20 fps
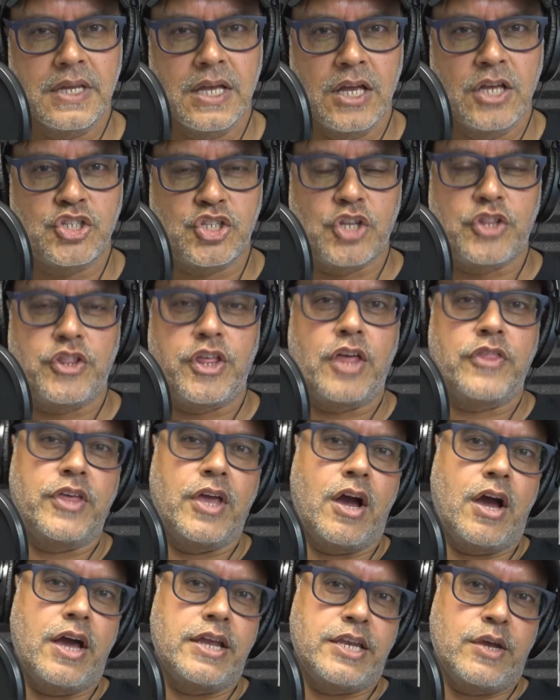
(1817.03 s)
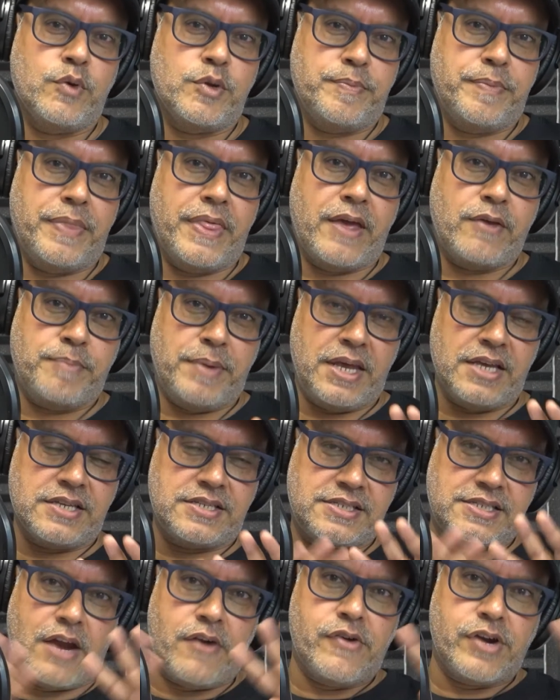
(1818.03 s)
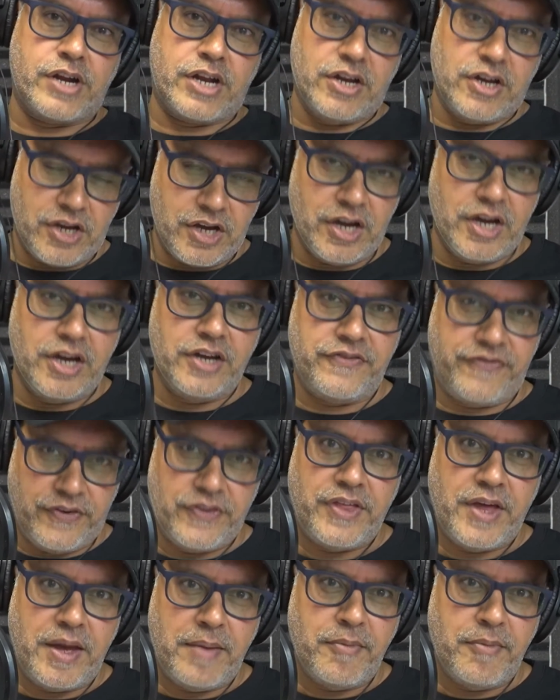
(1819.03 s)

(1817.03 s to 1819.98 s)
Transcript: so the idea would there'd be a surrogate herd for them